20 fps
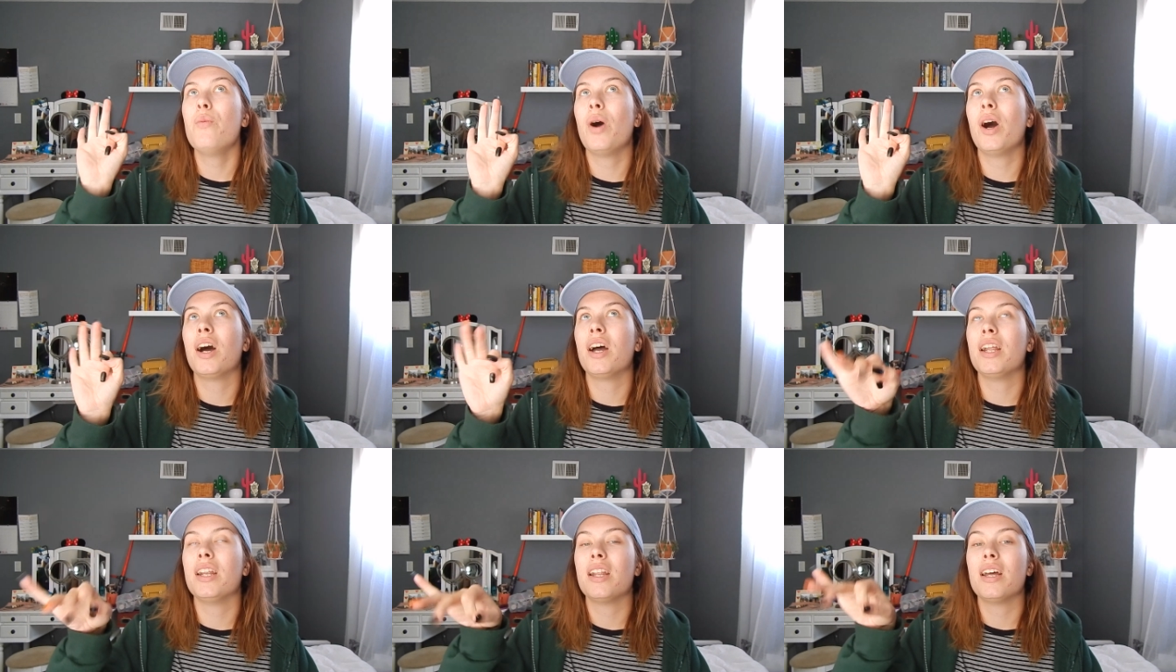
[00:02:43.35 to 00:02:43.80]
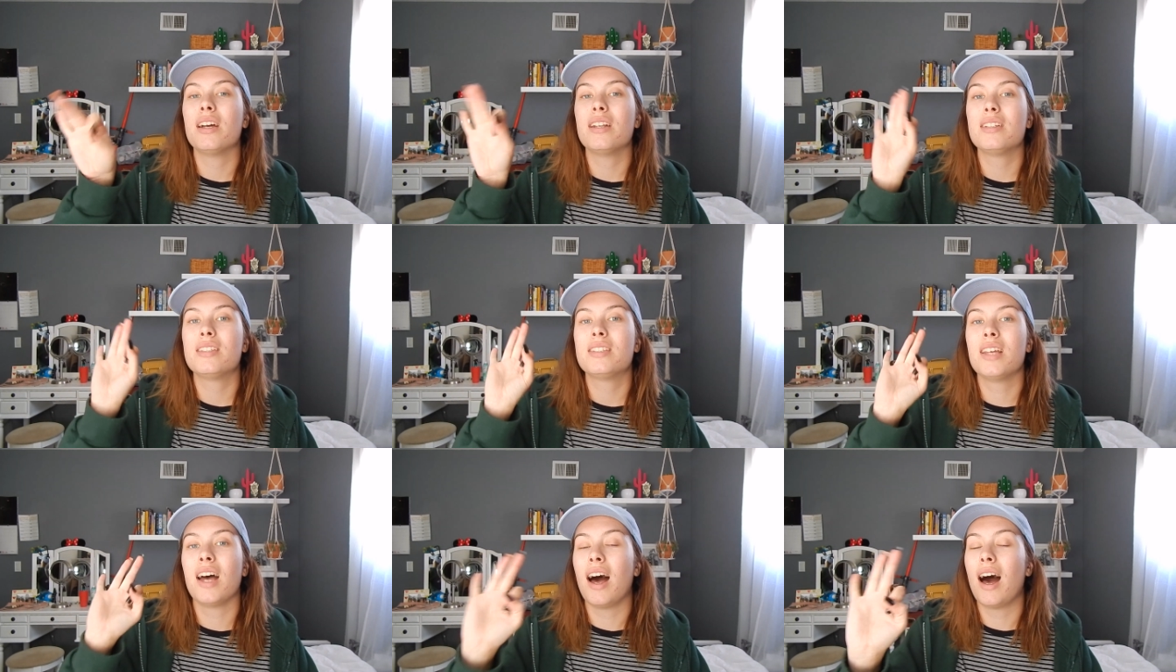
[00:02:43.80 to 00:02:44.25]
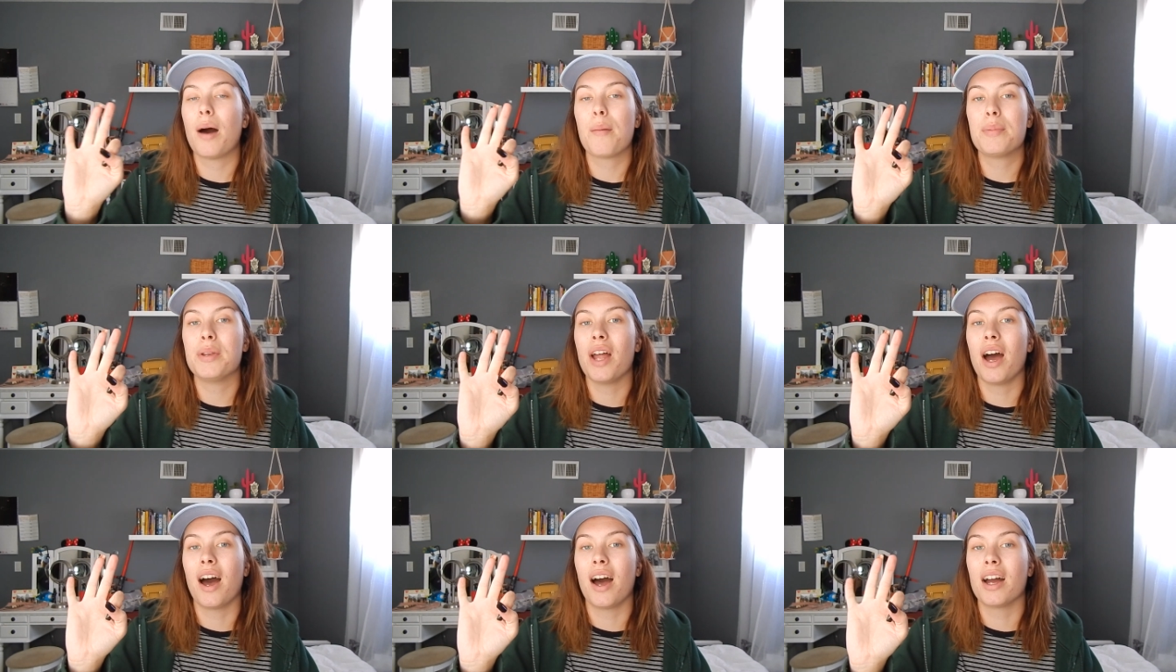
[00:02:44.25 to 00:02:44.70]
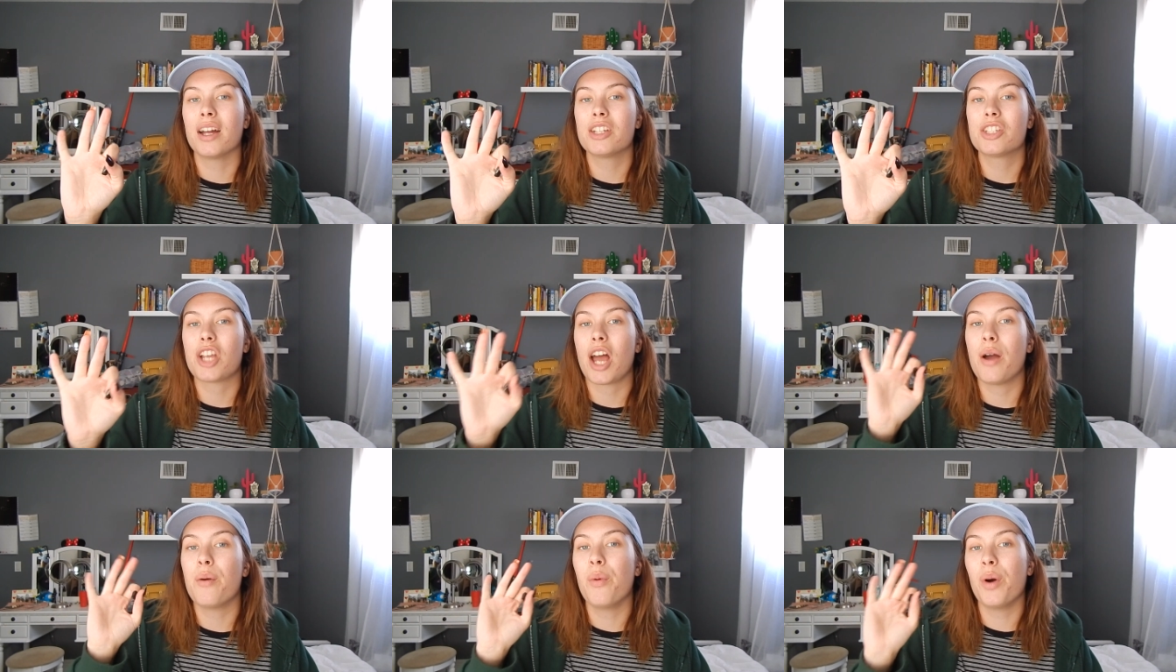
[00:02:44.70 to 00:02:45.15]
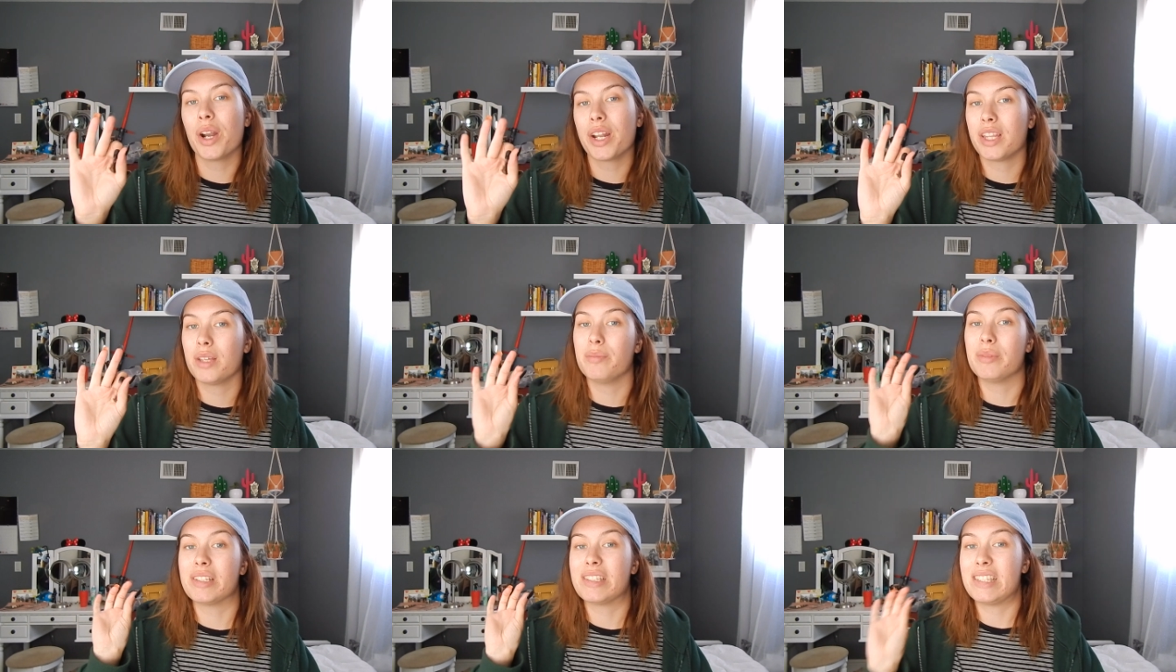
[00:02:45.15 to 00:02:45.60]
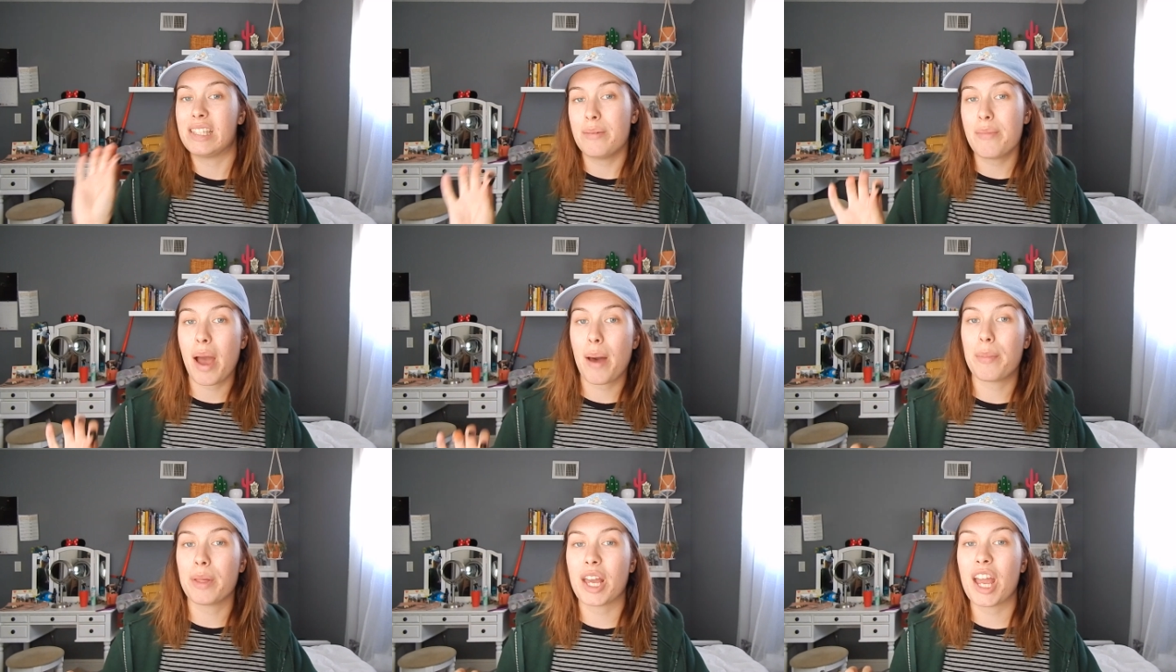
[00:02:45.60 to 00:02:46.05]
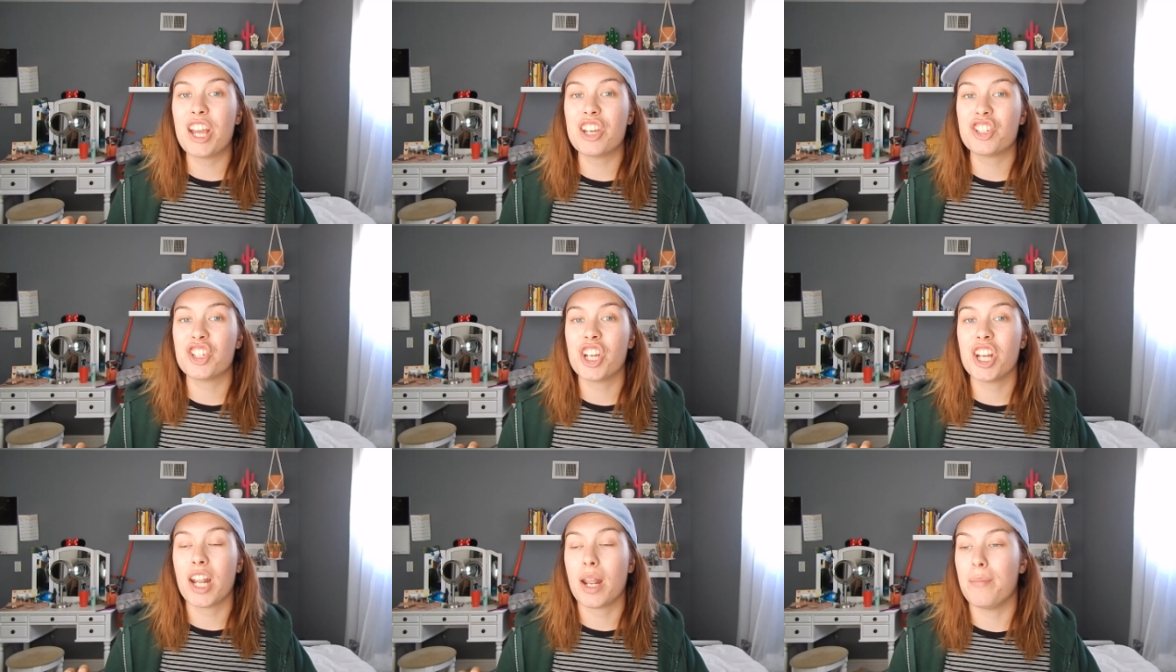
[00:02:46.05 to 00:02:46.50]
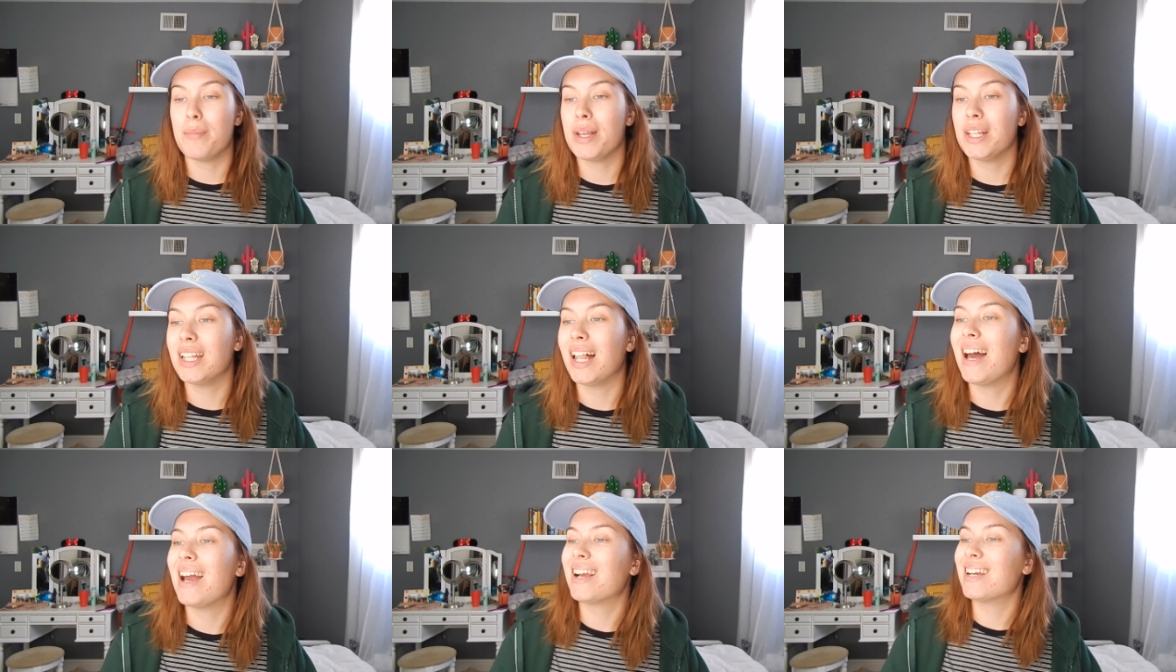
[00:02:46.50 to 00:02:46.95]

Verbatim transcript: A1 top notch. I wanted them to see my application and